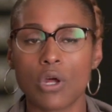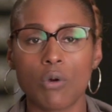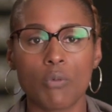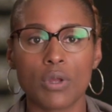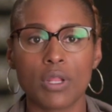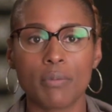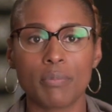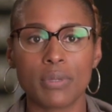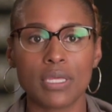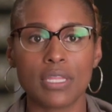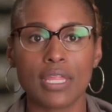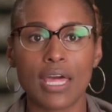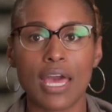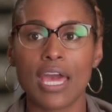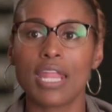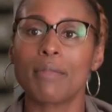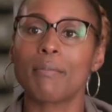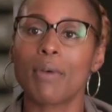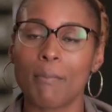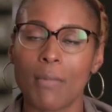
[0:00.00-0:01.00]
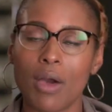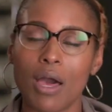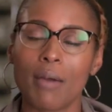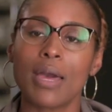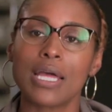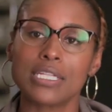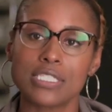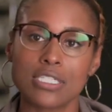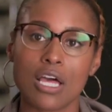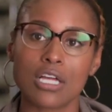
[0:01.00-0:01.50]
want to be that. And my mom
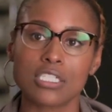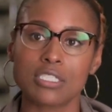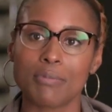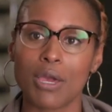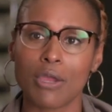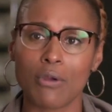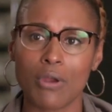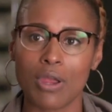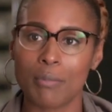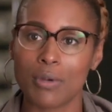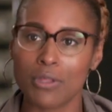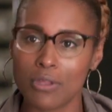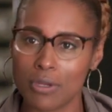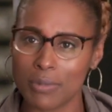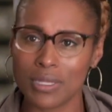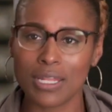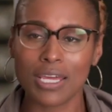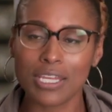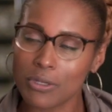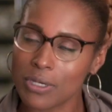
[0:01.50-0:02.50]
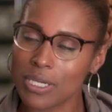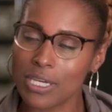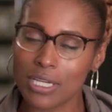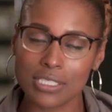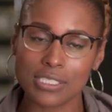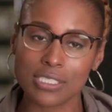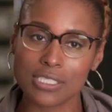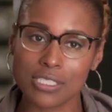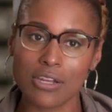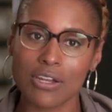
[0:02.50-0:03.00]
had to talk to my grandmother and be like, you
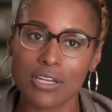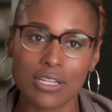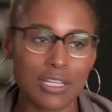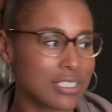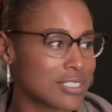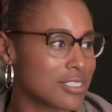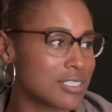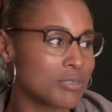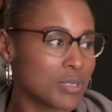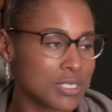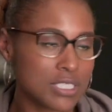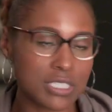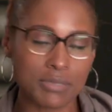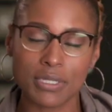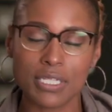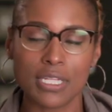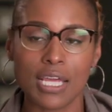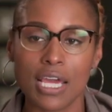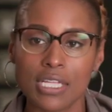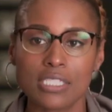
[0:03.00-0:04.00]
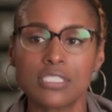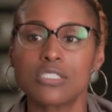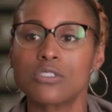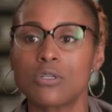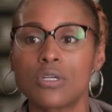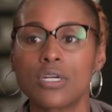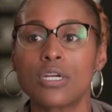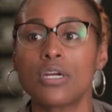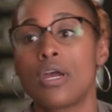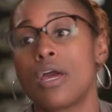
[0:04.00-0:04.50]
can't discourage, like, she wants to be a
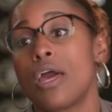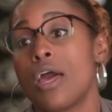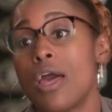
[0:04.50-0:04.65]
dinosaur.